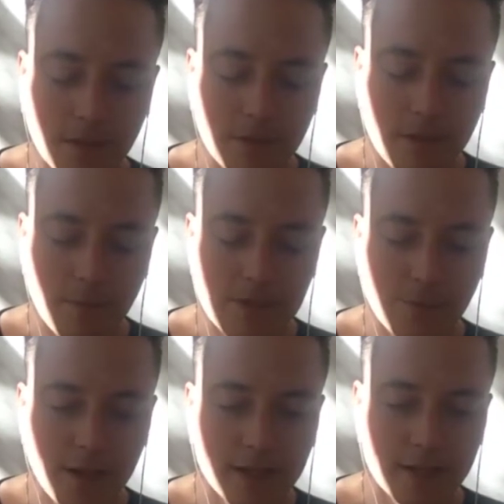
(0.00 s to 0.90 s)
the best
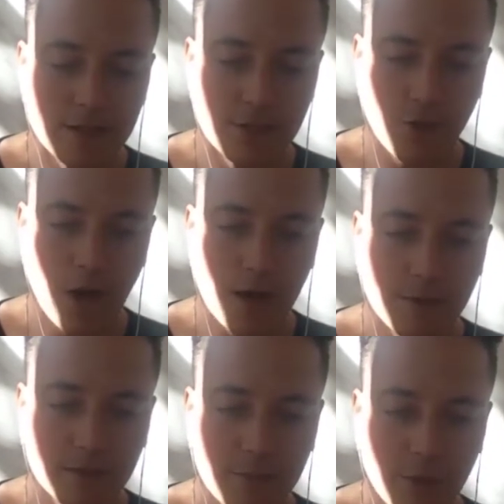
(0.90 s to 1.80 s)
way I can describe it,
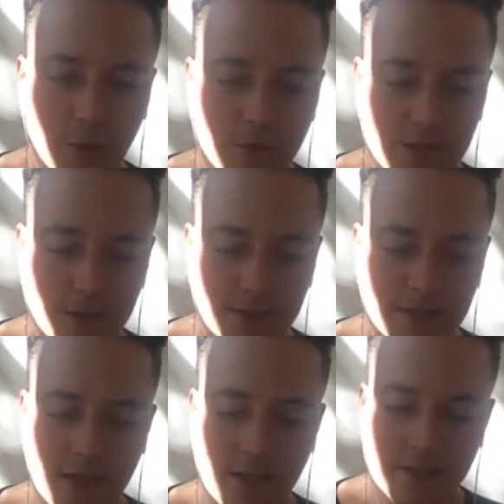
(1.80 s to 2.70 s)
and let me know if this makes
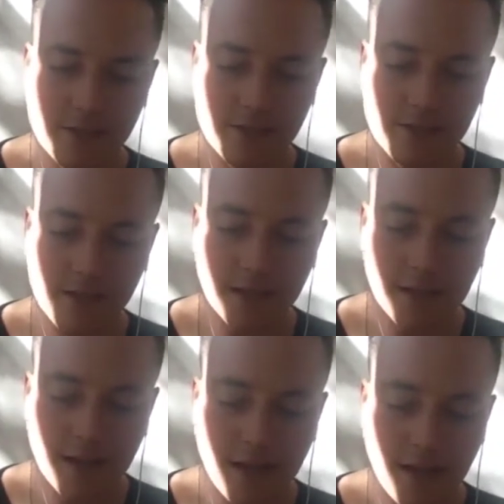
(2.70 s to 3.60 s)
sense, is it's like,
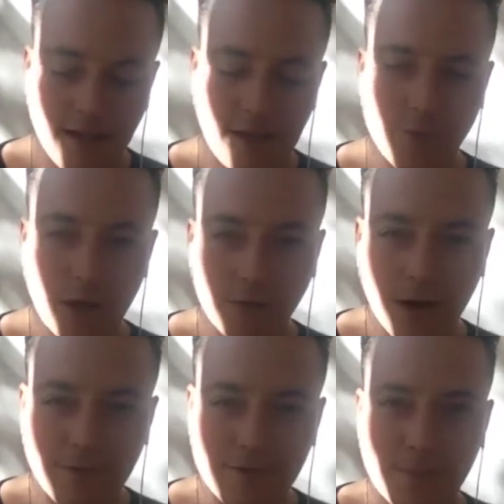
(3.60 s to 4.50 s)
if you ever
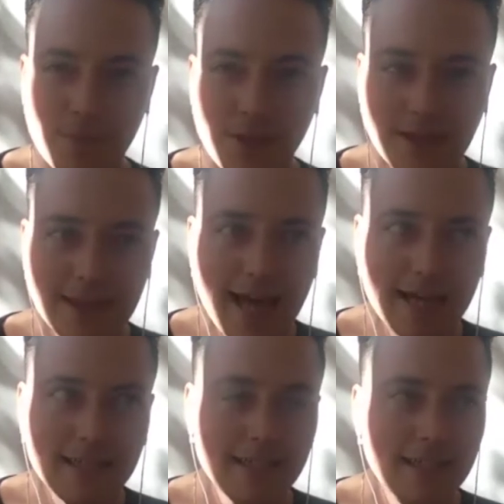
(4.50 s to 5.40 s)
have something
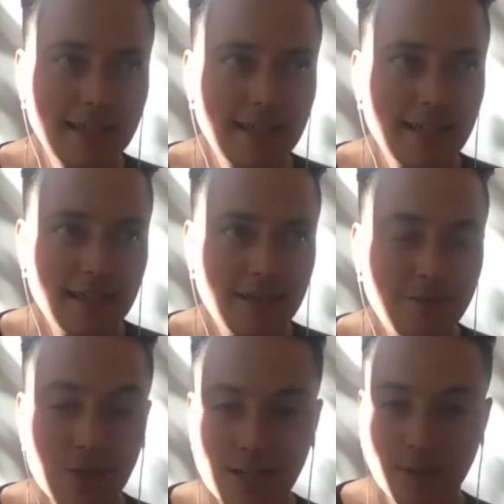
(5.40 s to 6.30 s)
that
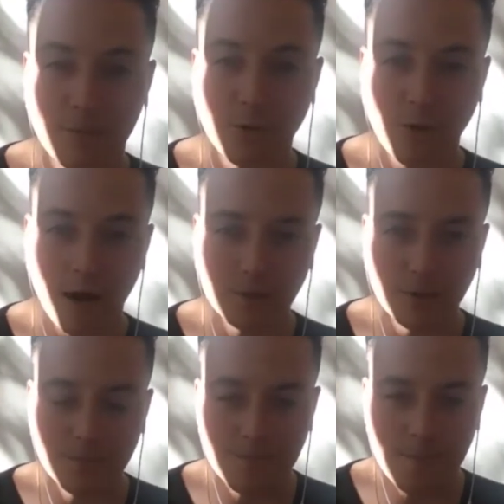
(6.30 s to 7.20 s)
feels like a
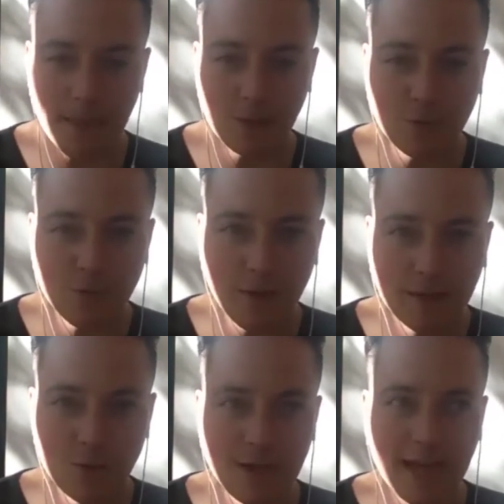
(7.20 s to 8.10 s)
problem and you feel
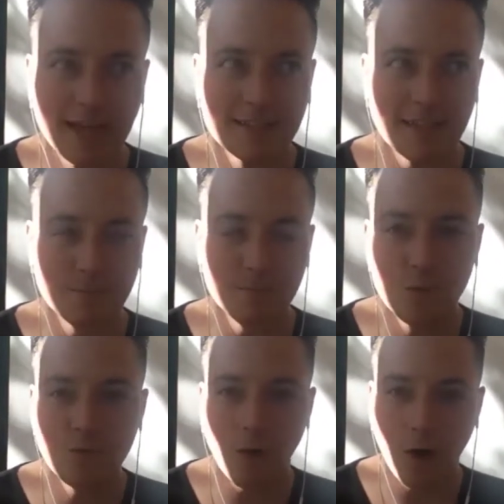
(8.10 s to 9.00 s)
like you can't like
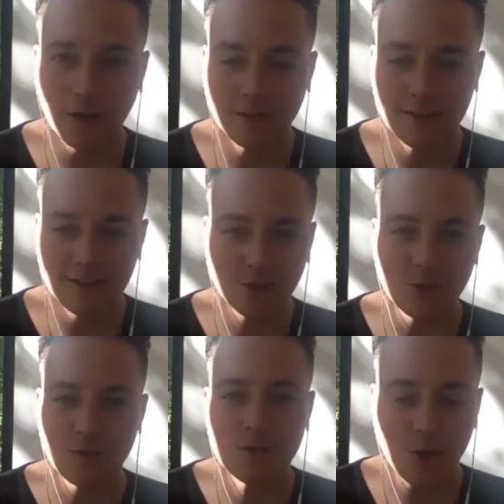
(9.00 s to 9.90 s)
move on until
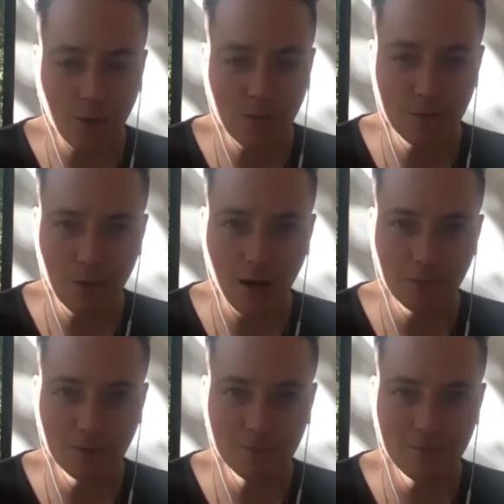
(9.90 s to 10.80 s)
you solve the
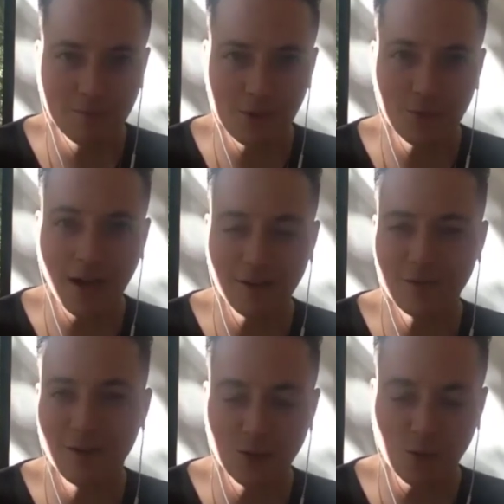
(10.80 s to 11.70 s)
problem, but you kind of
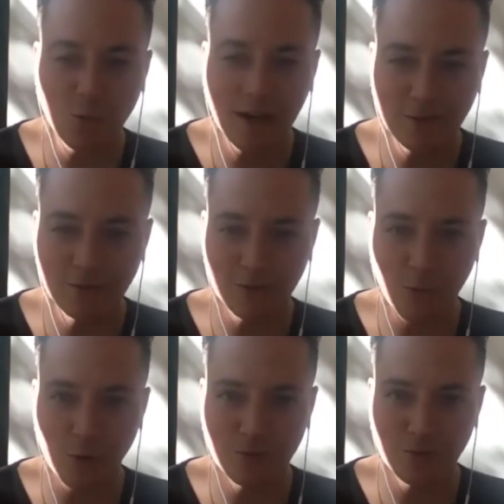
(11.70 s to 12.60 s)
feel like you're waiting for
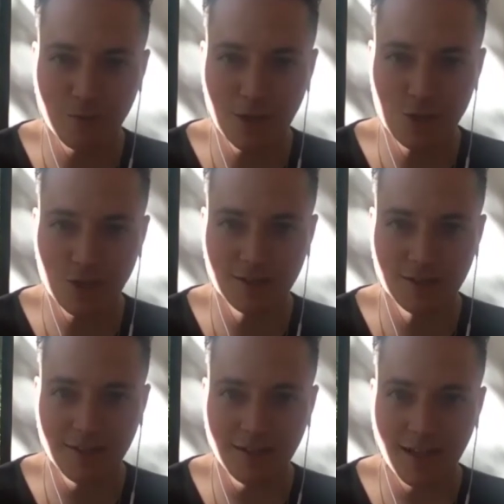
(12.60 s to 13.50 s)
more
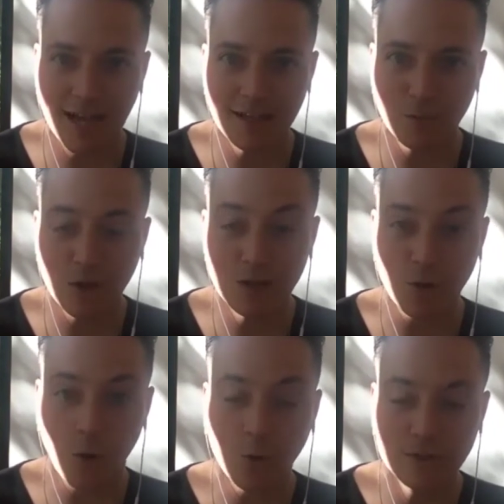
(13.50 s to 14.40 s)
information. And when you're
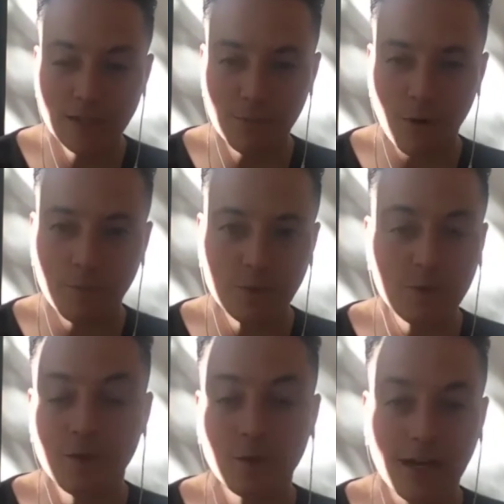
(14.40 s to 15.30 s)
holding the problem, you
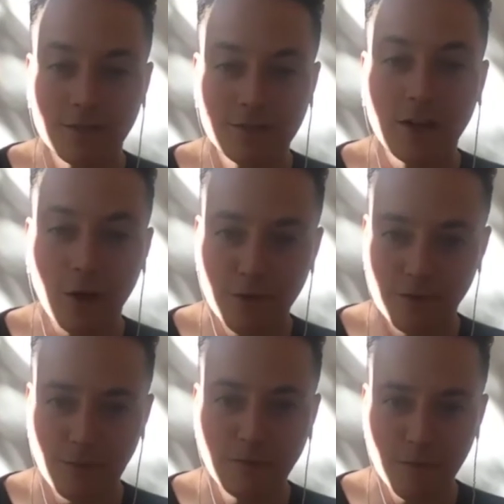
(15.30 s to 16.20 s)
feel kind of cut off
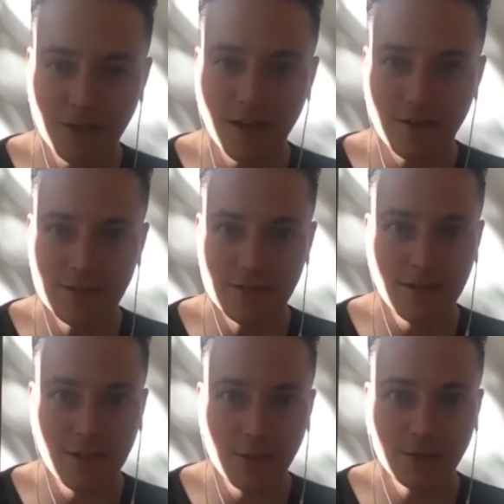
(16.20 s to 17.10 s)
from everybody else.
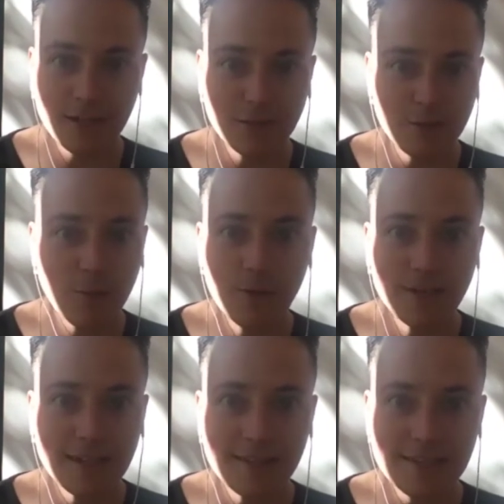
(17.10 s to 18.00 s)
You're like,
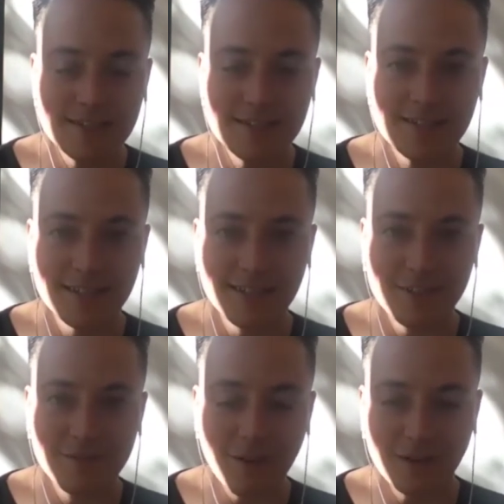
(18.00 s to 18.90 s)
nobody at this
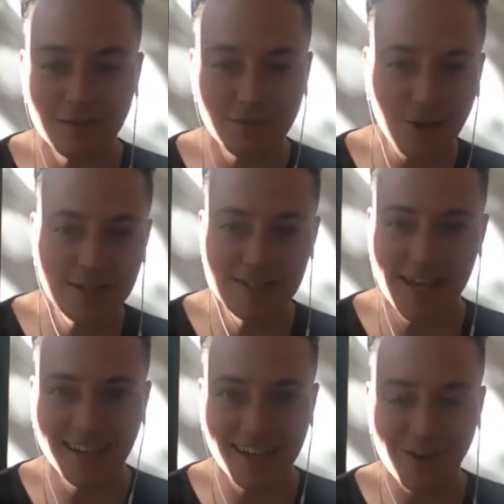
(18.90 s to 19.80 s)
fun friends
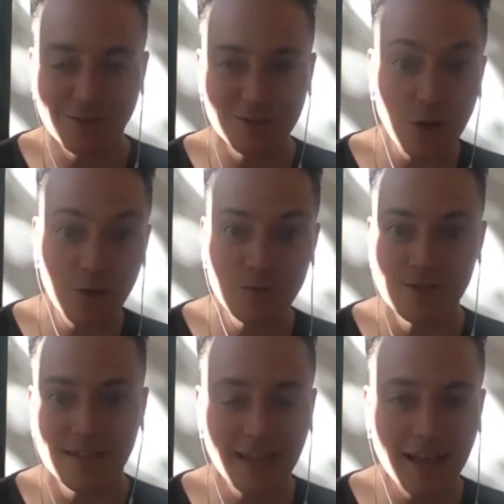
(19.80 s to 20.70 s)
hangout knows
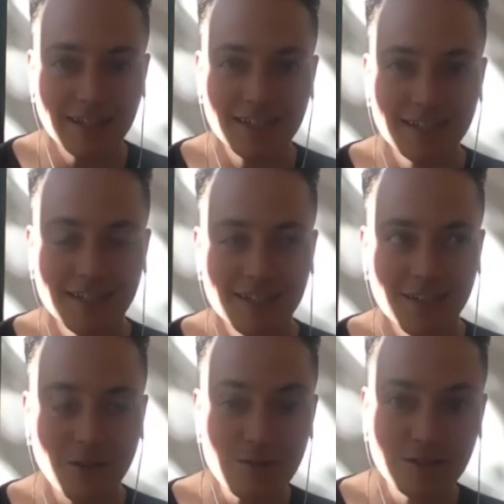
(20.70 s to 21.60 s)
that like
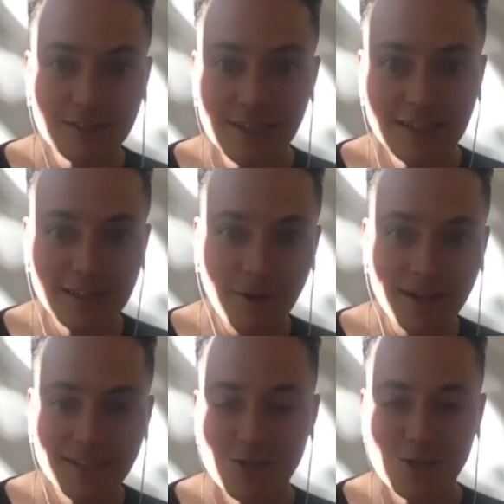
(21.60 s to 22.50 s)
there's a leak in my
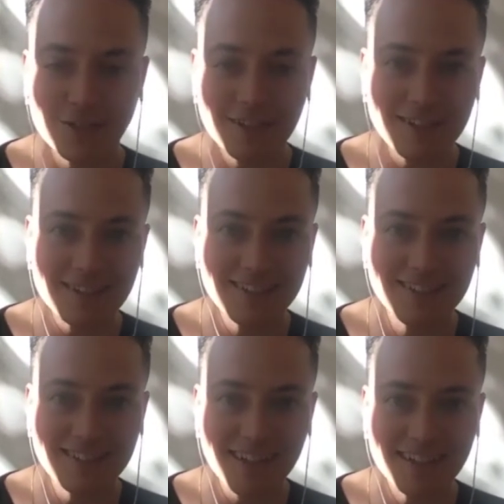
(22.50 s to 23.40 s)
kitchen and
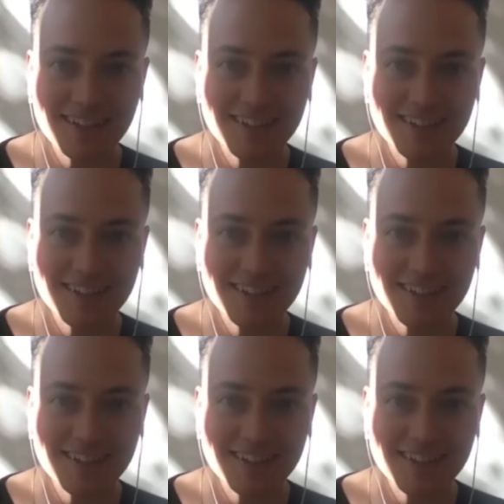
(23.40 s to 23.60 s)
like